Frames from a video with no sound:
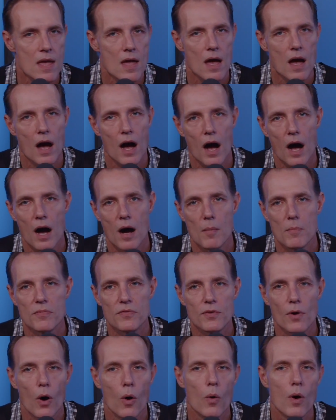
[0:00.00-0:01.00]

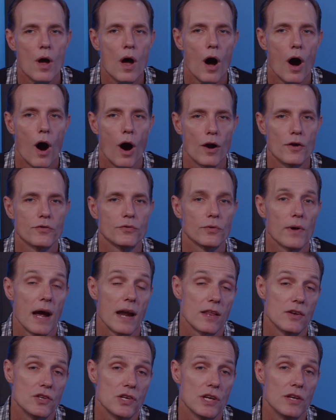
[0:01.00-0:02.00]
So our
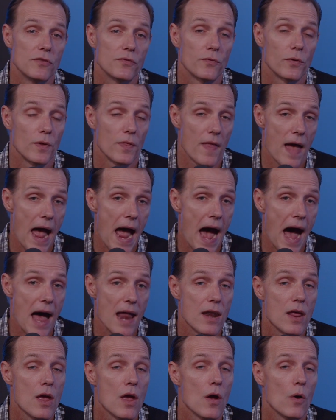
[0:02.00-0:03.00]
strategies for that